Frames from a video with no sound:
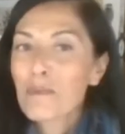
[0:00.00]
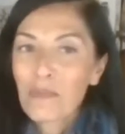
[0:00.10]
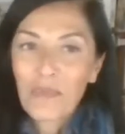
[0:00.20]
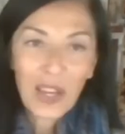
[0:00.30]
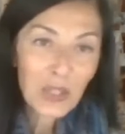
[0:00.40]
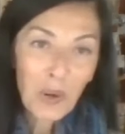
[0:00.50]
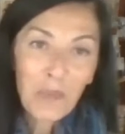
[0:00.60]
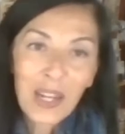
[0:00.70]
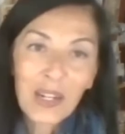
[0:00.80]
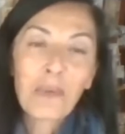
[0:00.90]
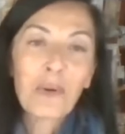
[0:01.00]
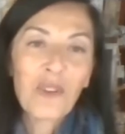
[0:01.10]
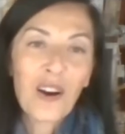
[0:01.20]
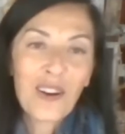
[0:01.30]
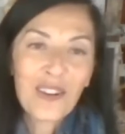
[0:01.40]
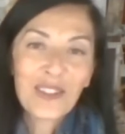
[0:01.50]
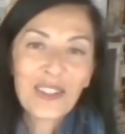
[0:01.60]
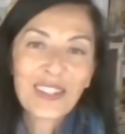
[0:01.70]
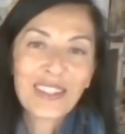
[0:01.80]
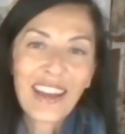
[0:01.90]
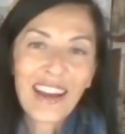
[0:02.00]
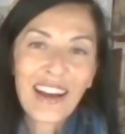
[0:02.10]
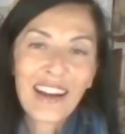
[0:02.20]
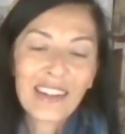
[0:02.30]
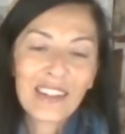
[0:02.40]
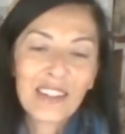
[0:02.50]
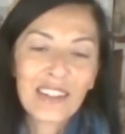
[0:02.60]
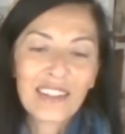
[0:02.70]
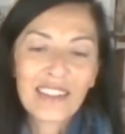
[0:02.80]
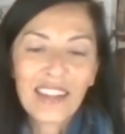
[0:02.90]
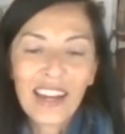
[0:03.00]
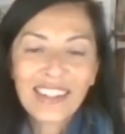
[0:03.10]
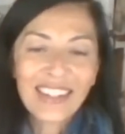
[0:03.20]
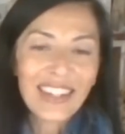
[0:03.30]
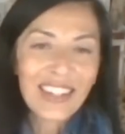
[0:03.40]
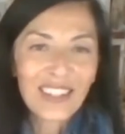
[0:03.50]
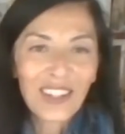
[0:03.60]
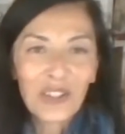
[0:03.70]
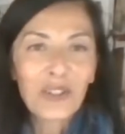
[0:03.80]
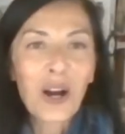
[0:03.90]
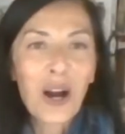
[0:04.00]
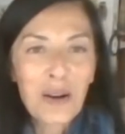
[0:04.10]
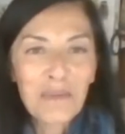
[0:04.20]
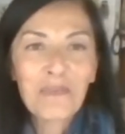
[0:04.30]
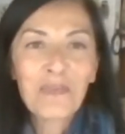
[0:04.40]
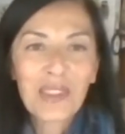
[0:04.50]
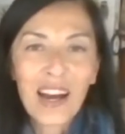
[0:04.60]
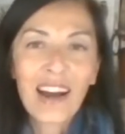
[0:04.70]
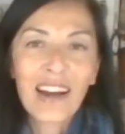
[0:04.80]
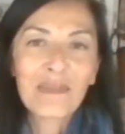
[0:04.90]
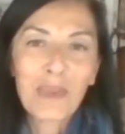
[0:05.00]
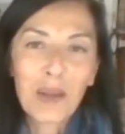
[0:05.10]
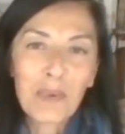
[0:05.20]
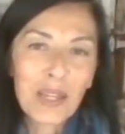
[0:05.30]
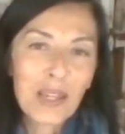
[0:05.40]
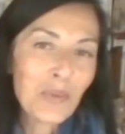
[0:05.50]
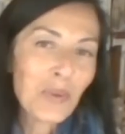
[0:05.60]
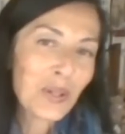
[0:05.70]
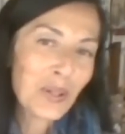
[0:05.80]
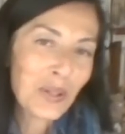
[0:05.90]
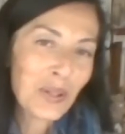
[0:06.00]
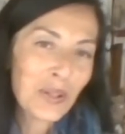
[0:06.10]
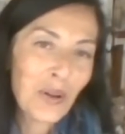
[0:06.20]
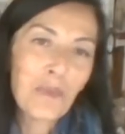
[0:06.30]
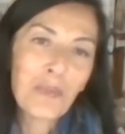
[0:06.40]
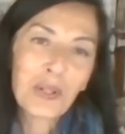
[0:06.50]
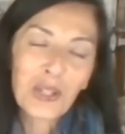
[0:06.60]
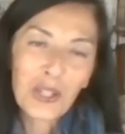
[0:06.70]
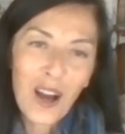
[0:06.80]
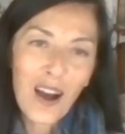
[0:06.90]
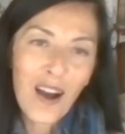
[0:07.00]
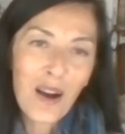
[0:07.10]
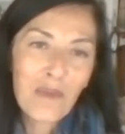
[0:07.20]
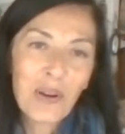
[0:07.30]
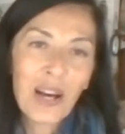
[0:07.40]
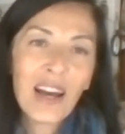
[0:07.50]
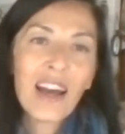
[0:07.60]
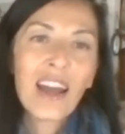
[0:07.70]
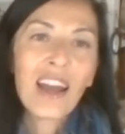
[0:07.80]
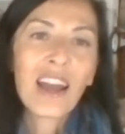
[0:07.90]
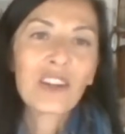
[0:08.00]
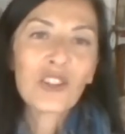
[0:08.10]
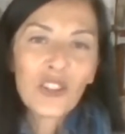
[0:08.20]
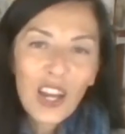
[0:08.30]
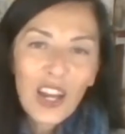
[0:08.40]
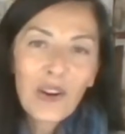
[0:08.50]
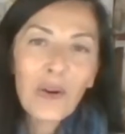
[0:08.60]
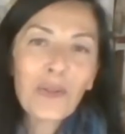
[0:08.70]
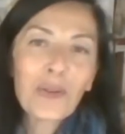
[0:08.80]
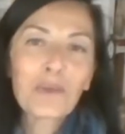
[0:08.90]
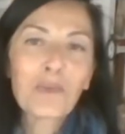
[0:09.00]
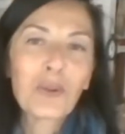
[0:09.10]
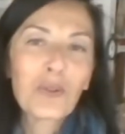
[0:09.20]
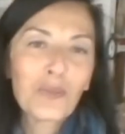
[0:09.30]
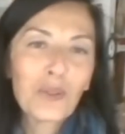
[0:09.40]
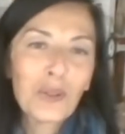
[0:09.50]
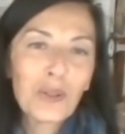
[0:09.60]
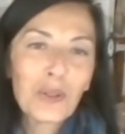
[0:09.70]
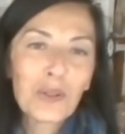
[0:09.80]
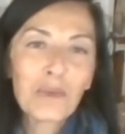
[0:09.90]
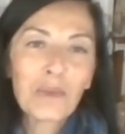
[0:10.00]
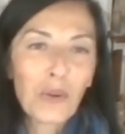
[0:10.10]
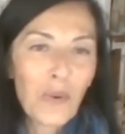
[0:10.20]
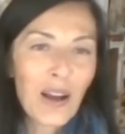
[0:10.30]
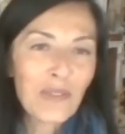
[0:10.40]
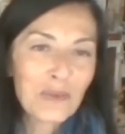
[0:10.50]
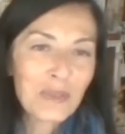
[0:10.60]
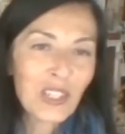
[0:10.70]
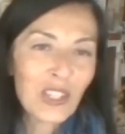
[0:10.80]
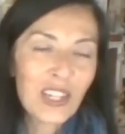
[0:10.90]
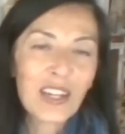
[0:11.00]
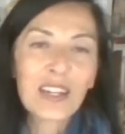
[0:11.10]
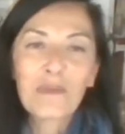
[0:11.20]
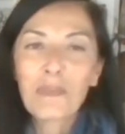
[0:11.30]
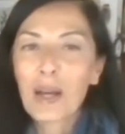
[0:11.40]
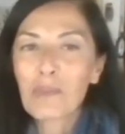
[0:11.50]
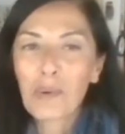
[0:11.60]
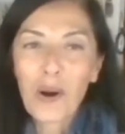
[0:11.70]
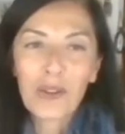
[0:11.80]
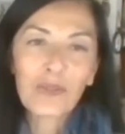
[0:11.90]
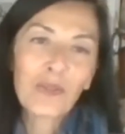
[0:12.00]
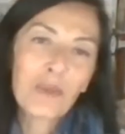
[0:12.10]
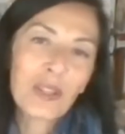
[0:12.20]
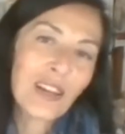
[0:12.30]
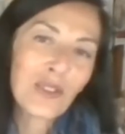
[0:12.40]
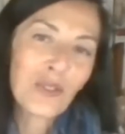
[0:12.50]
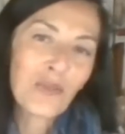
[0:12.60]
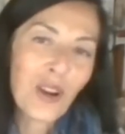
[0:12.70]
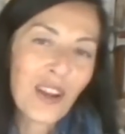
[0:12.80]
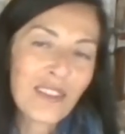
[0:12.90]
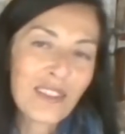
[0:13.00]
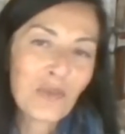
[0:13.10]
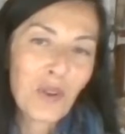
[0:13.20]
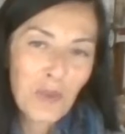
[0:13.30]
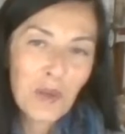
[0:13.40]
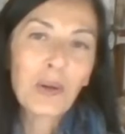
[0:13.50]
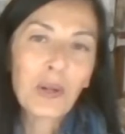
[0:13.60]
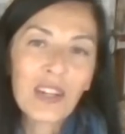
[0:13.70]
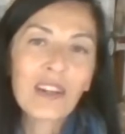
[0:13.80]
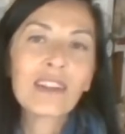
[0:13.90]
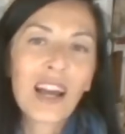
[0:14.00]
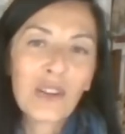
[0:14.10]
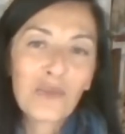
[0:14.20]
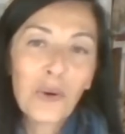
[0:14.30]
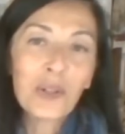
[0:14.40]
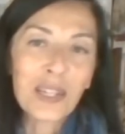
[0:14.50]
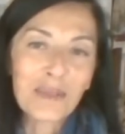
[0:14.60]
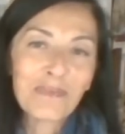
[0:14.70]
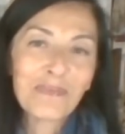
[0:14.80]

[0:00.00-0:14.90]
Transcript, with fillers: Things were made in Provence, and the idea started to come that maybe we could open a shop and share all those beautiful craftsmanship and products from the south of France with people here in California.